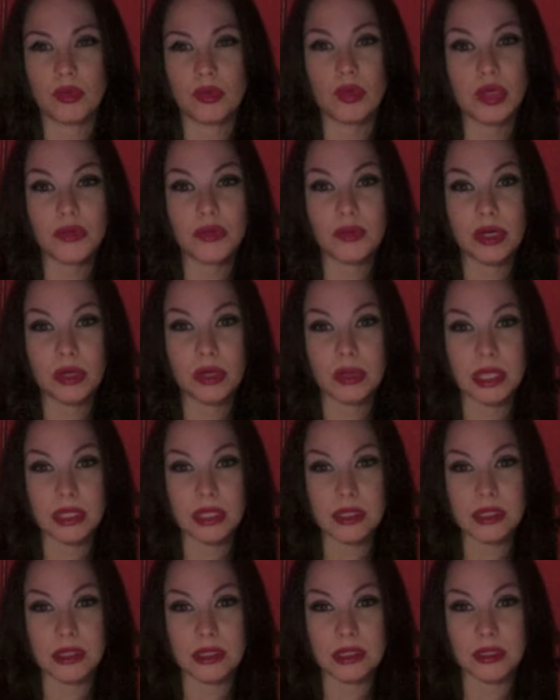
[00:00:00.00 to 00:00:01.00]
you ever hear
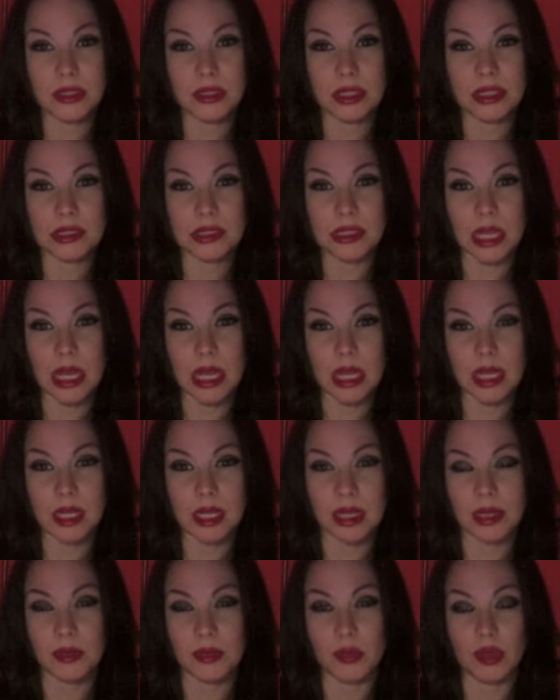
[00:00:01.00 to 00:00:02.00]
that
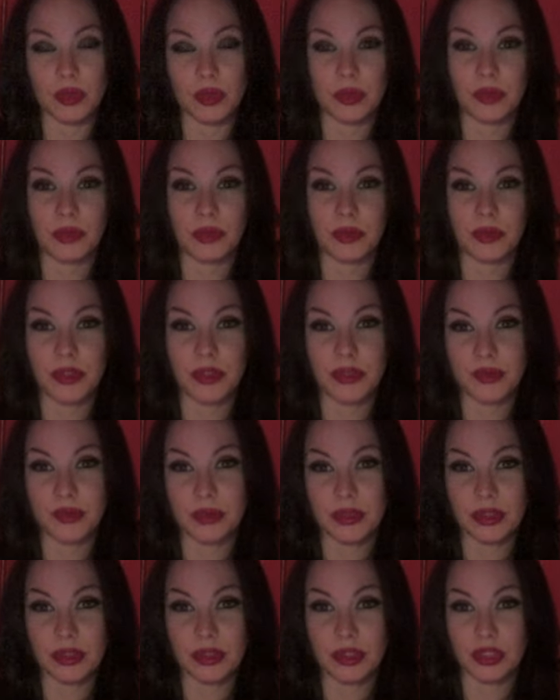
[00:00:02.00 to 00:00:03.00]
saying, well,
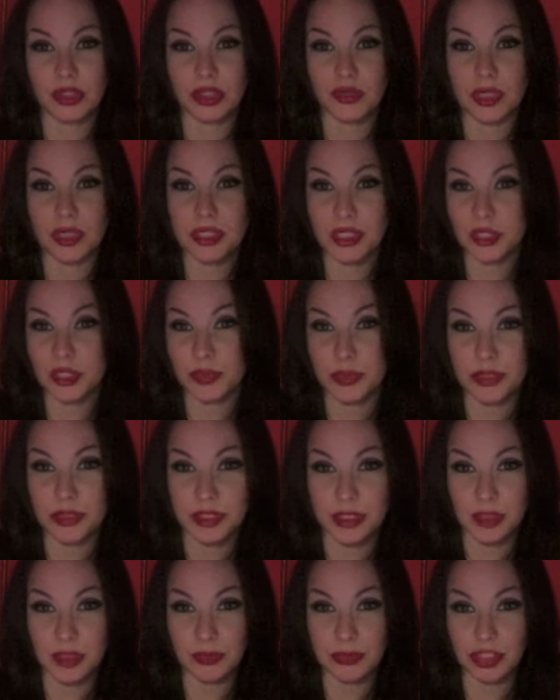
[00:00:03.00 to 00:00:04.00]
you could dress this
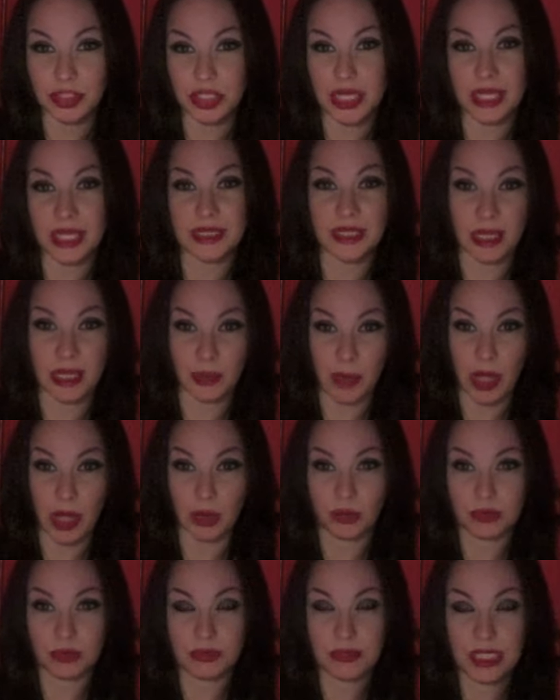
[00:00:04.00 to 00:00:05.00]
person up, but you can't take them
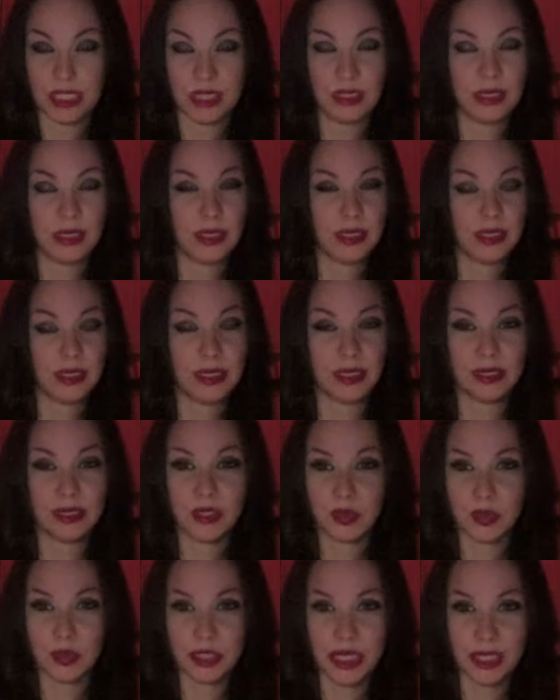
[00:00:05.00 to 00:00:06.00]
out?
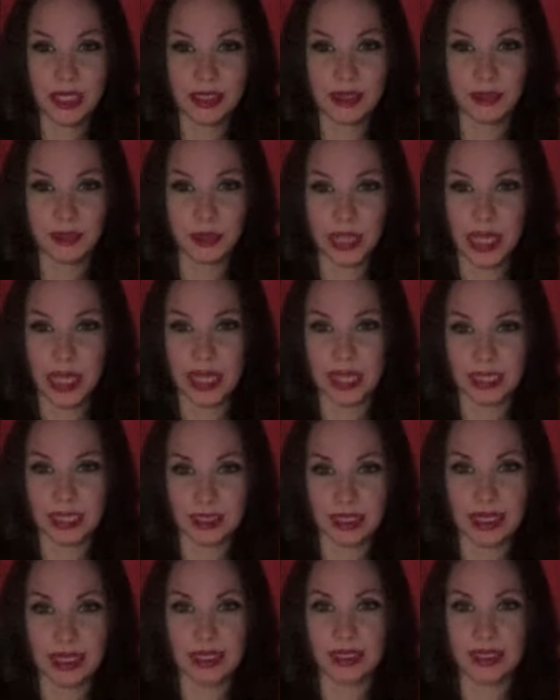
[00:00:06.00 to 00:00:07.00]
This would not apply.
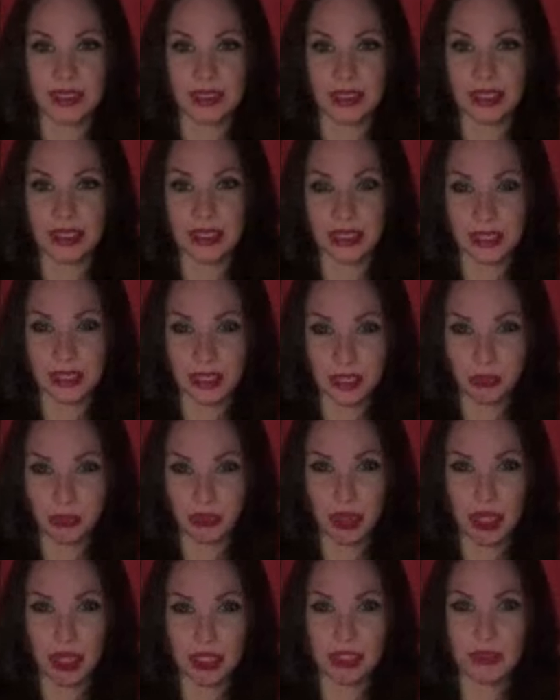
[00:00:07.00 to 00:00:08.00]
Like,
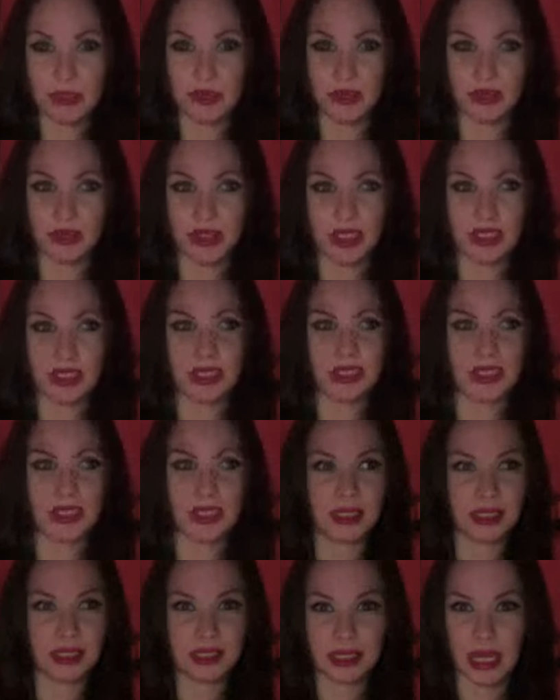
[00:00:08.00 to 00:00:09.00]
Libra would be
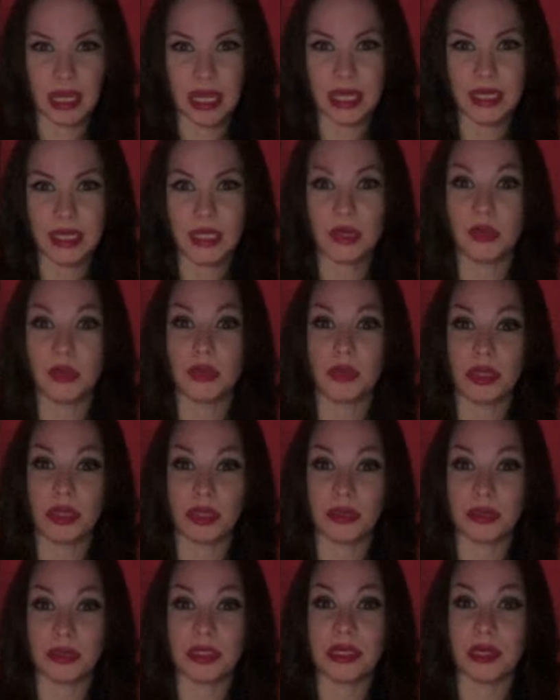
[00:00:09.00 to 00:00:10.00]
the sign, it would be
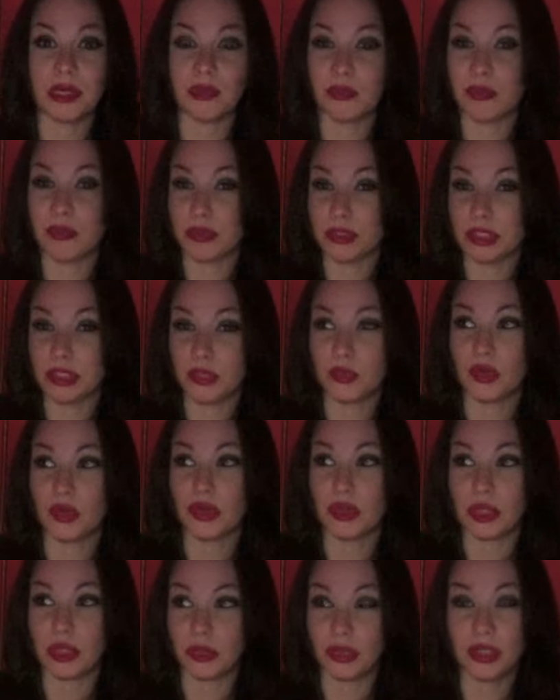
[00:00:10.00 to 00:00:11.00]
the type of person where
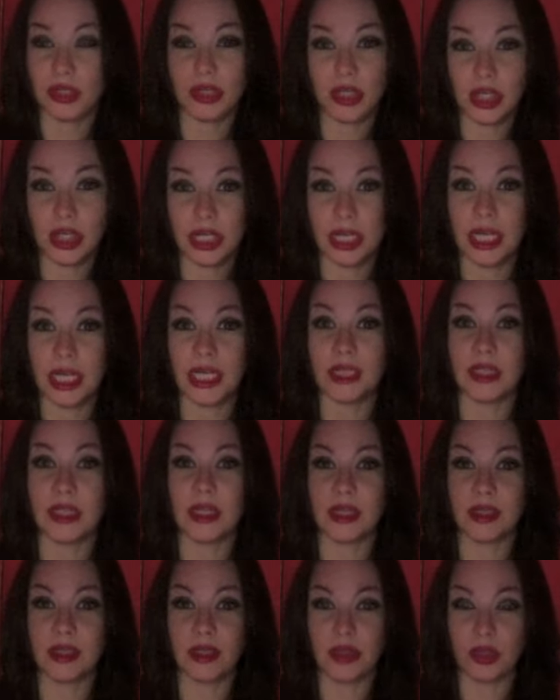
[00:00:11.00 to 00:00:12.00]
they look good,
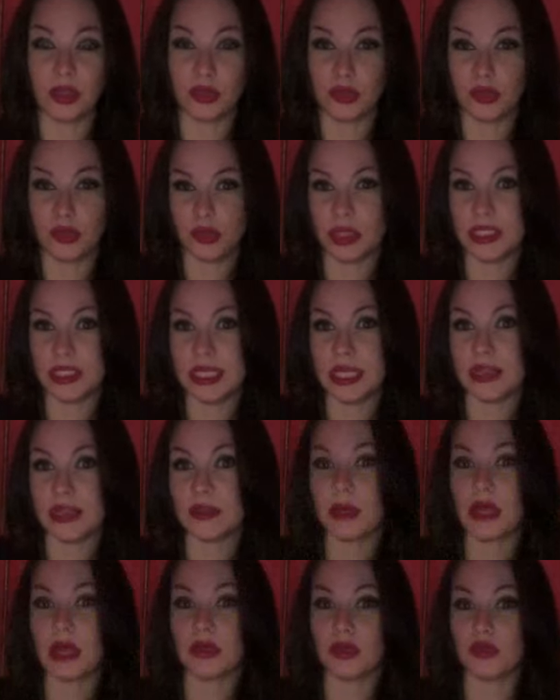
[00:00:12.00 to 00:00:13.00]
and you could take
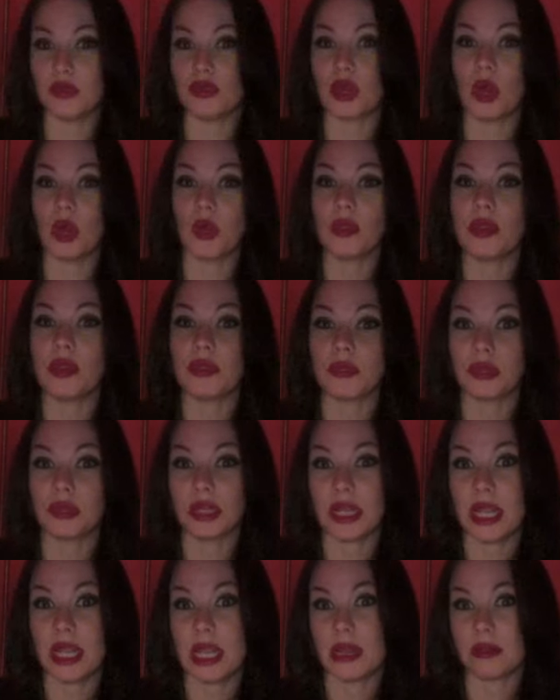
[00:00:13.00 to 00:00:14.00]
them out. You know that they're
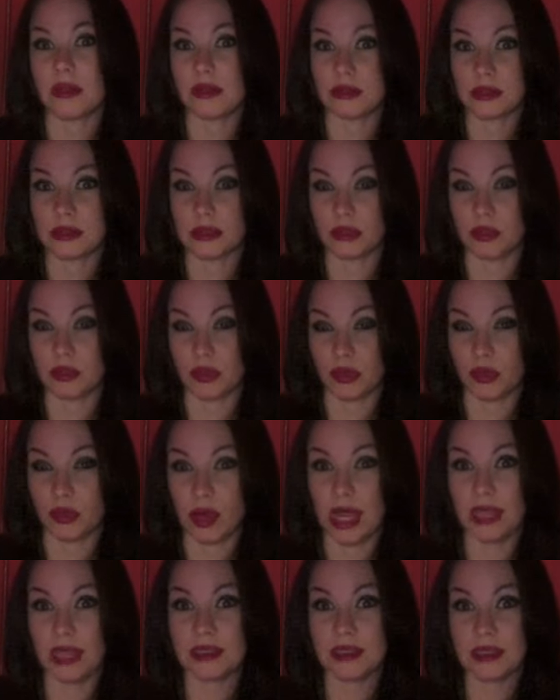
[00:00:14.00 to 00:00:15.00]
going to handle themselves with
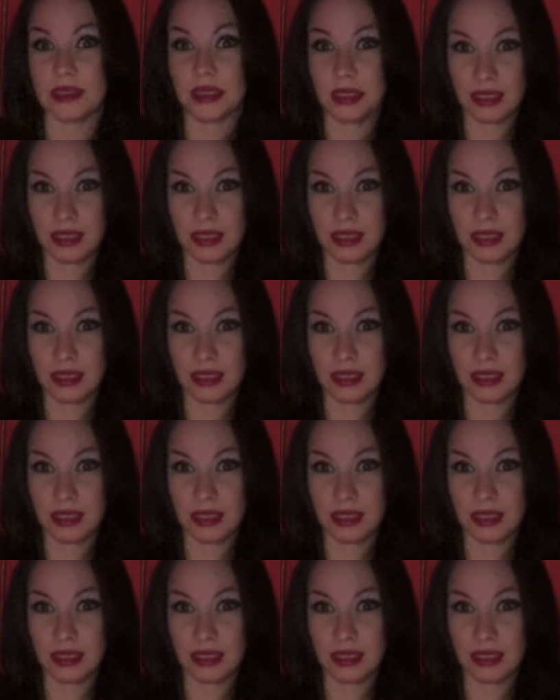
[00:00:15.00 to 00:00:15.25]
class,